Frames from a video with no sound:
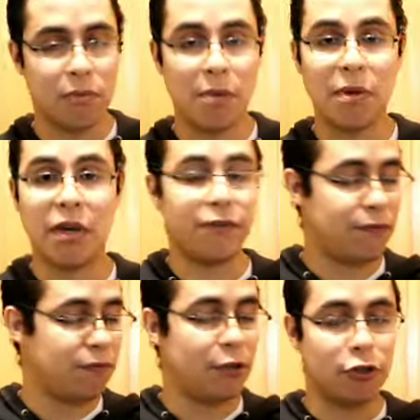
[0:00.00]
maybe if
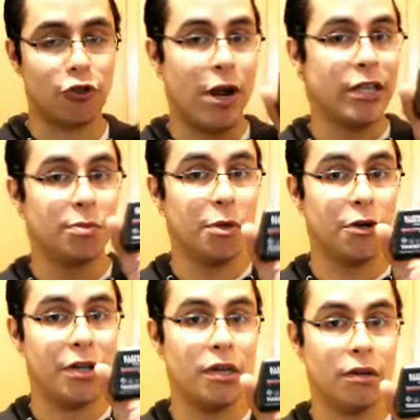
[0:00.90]
the
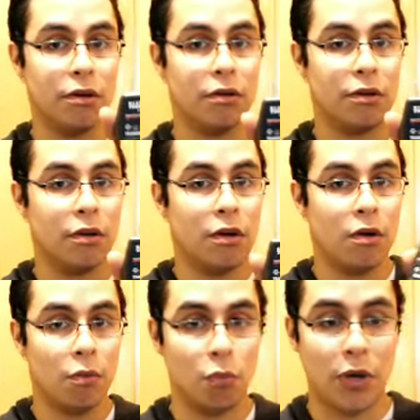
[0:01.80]
transmitter here
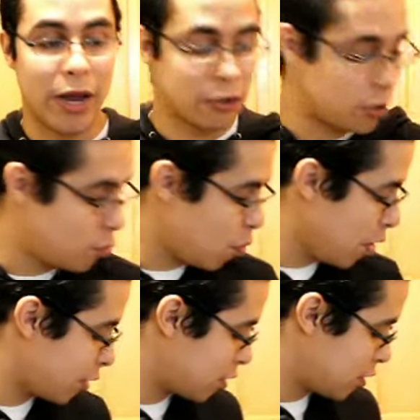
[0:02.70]
would actually
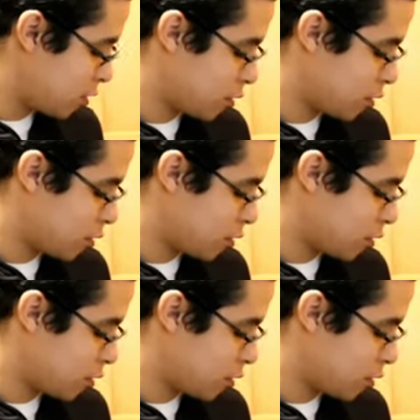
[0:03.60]
work